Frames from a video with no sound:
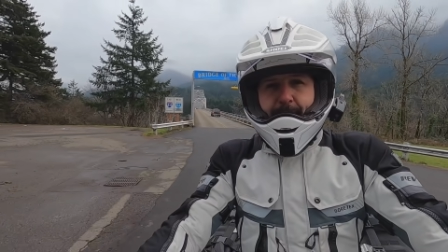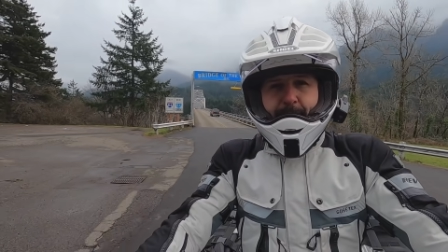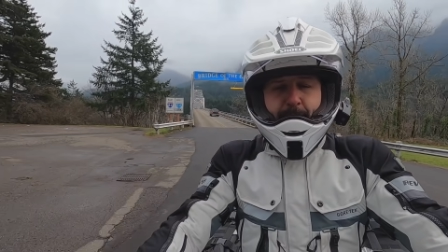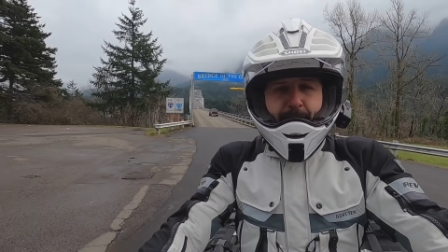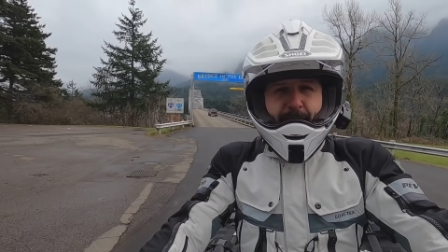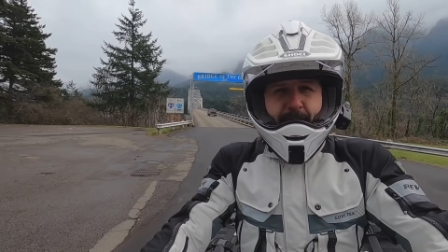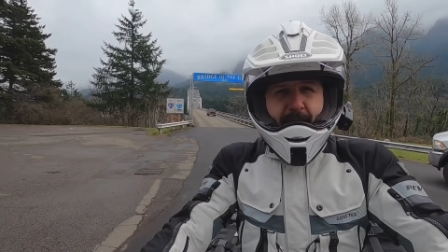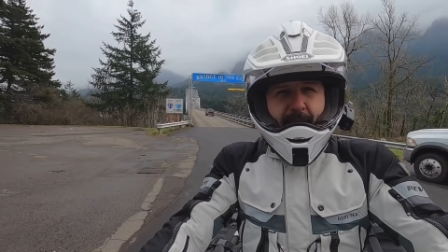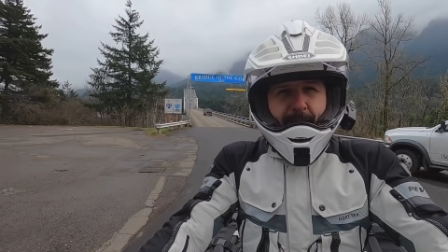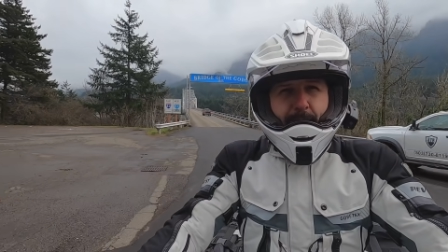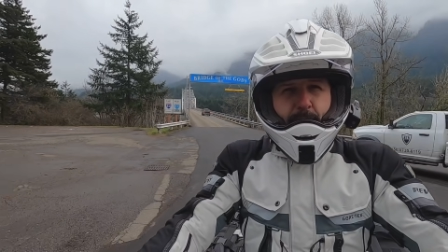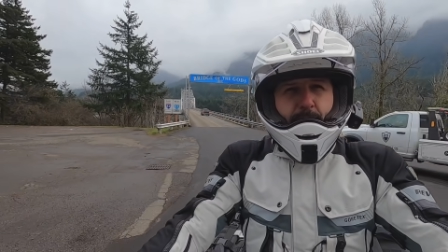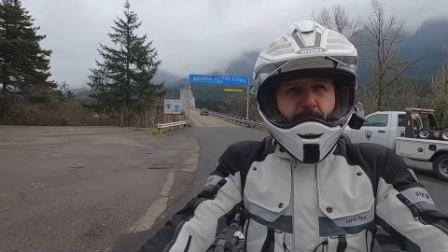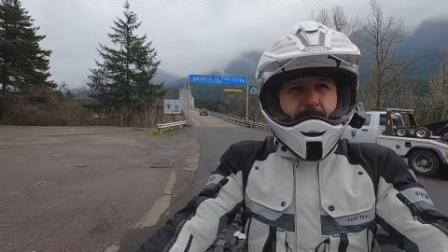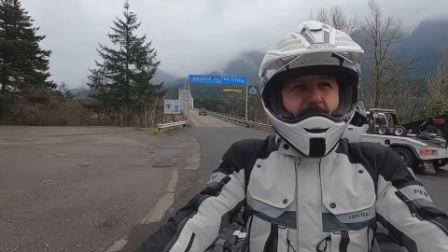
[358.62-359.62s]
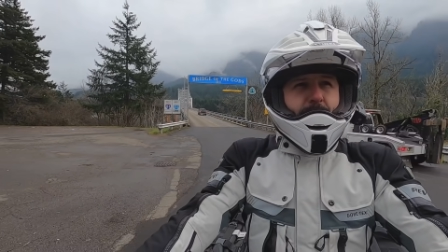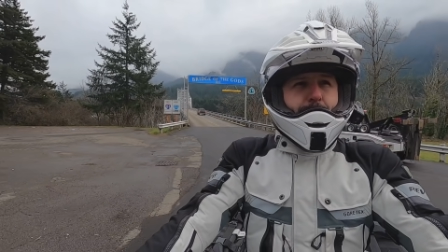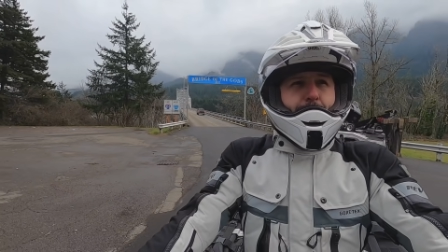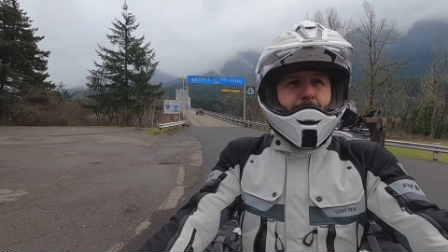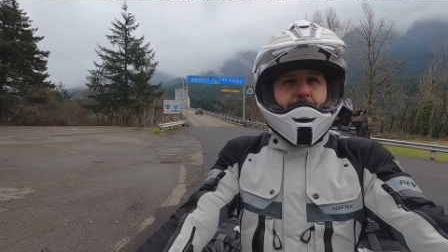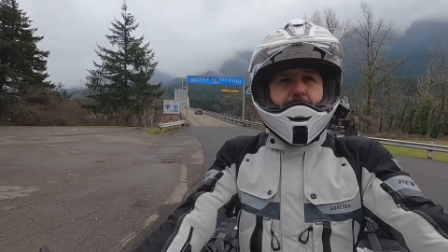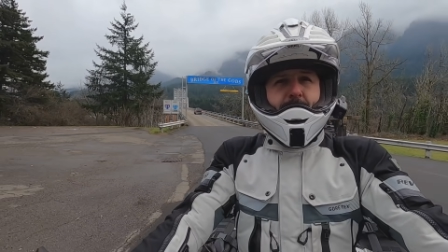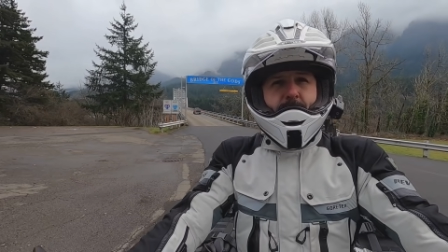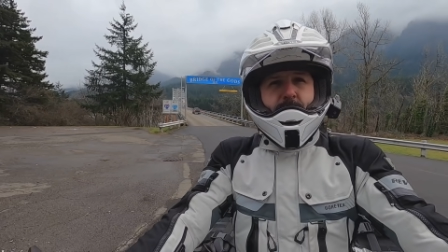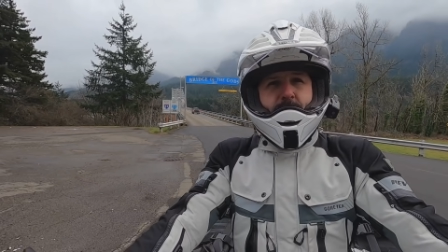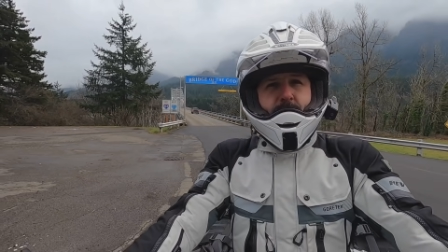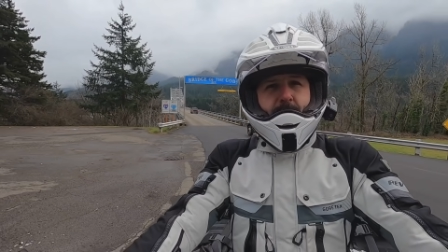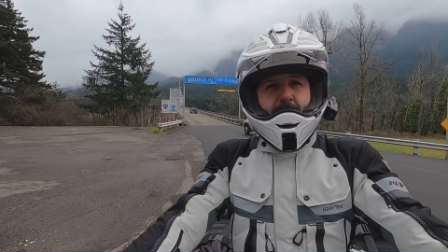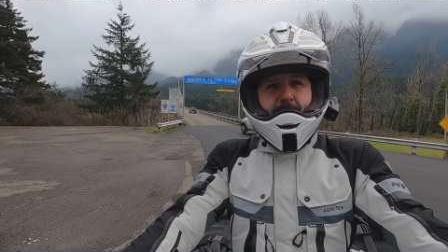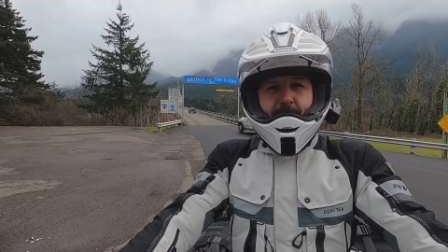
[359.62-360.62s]
you've never
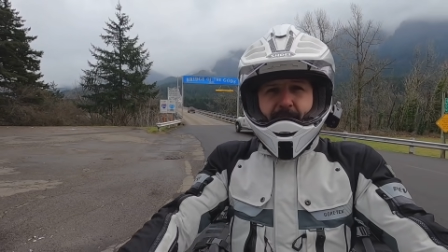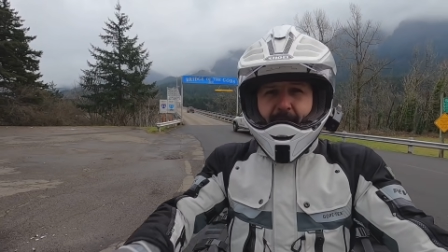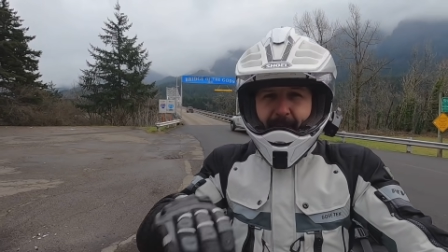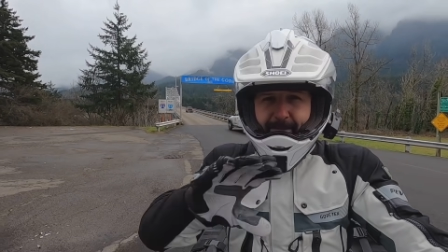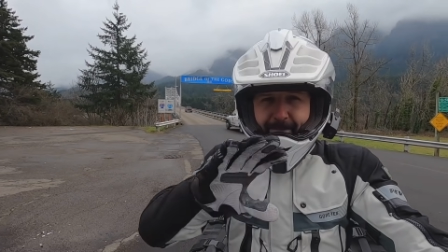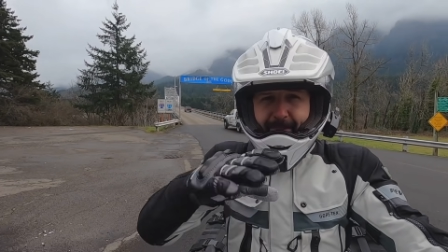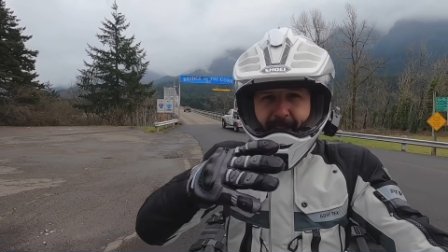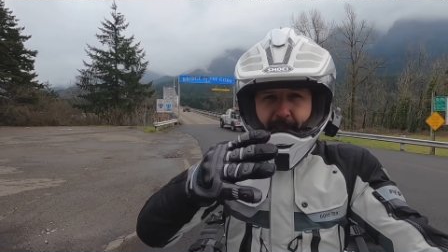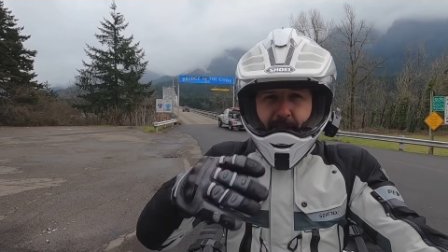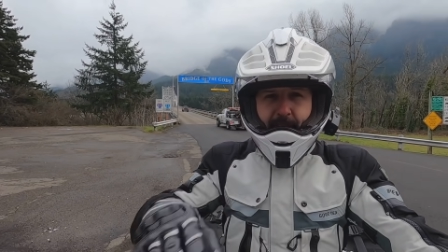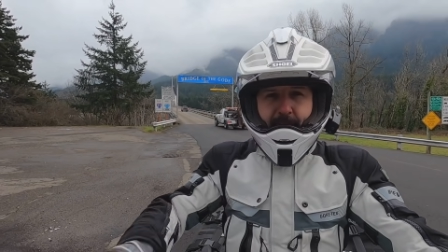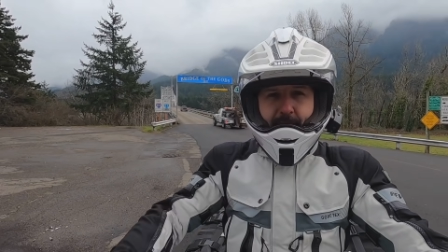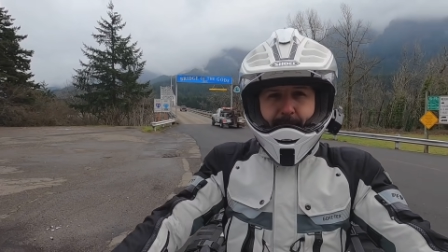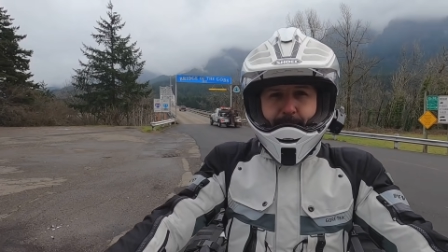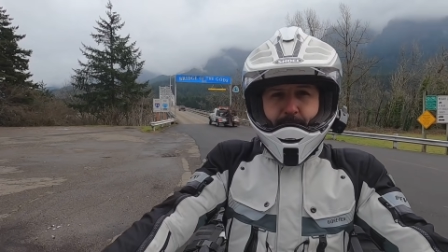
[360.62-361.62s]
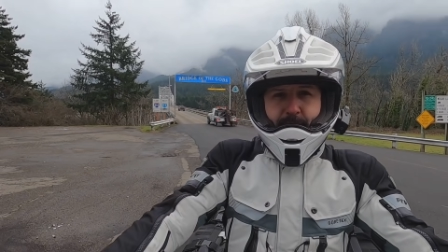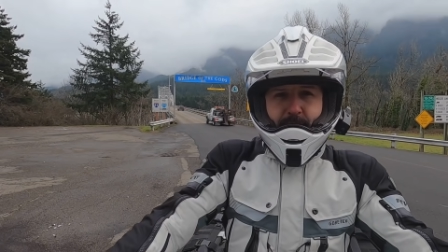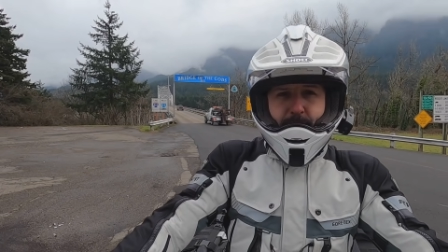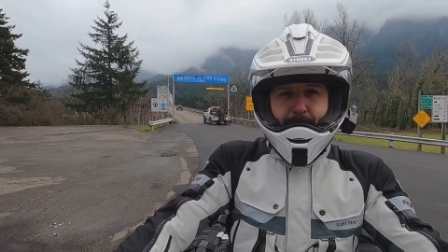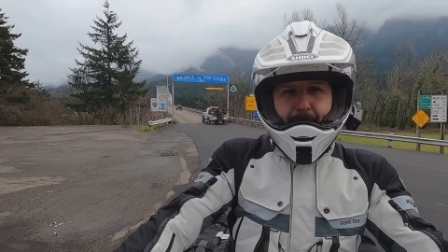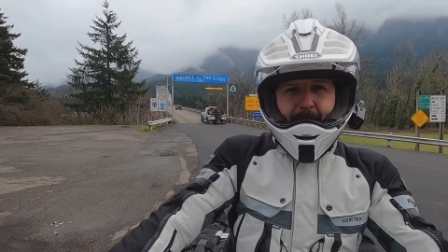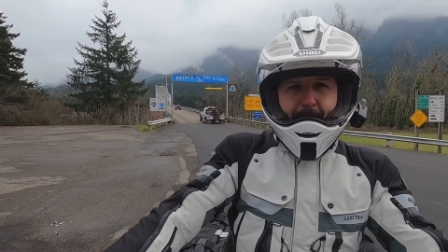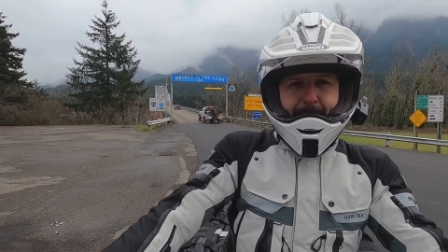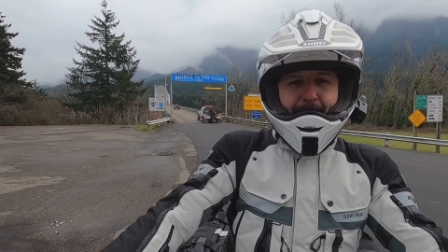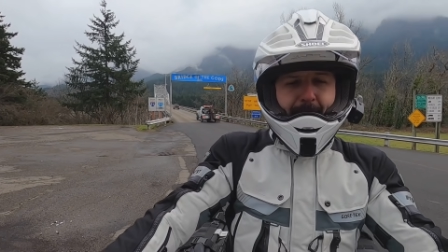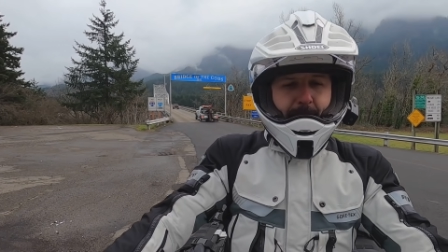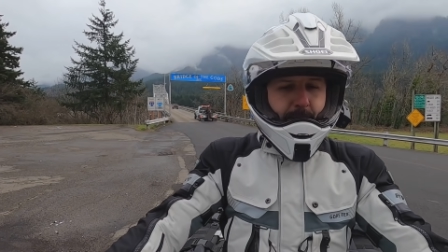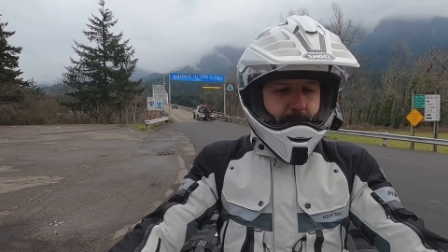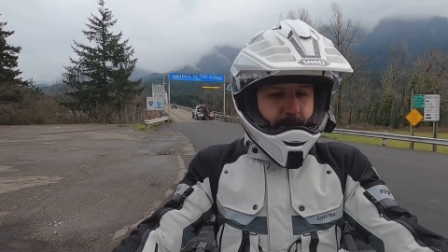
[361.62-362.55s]
experienced that feeling of just the bike being